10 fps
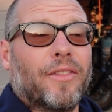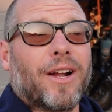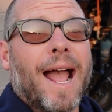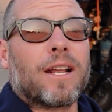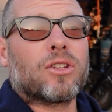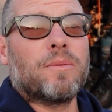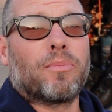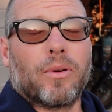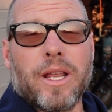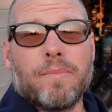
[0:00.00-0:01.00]
They're actually
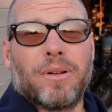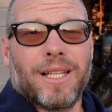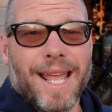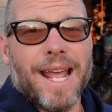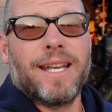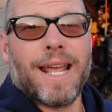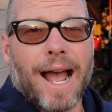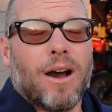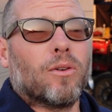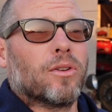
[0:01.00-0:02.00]
pre planned
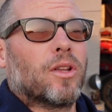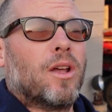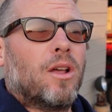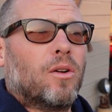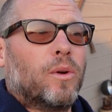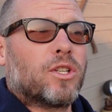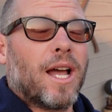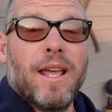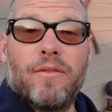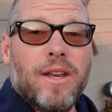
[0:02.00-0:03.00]
out, which
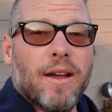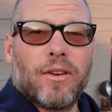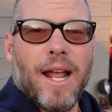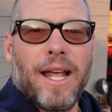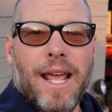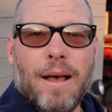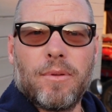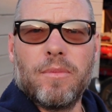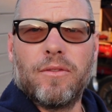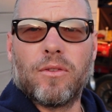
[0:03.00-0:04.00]
I have never had
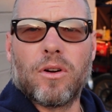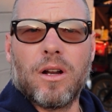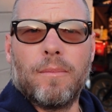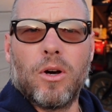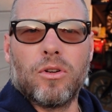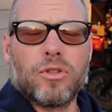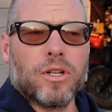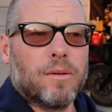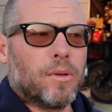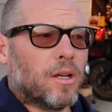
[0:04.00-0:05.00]
happen before on a moto
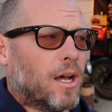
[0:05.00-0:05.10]
trip.